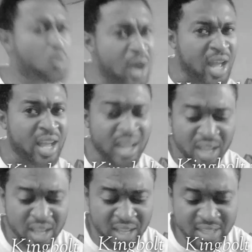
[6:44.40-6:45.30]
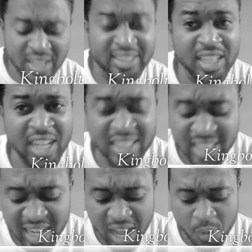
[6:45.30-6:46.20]
What?
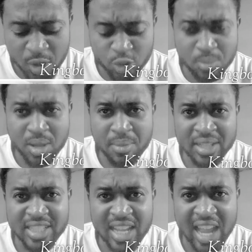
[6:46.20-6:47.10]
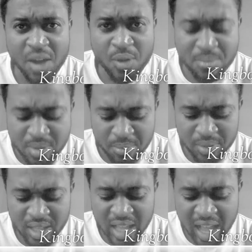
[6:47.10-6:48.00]
Until I will be, until I will be.
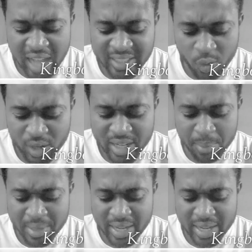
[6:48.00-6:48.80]
I said, honey, I'm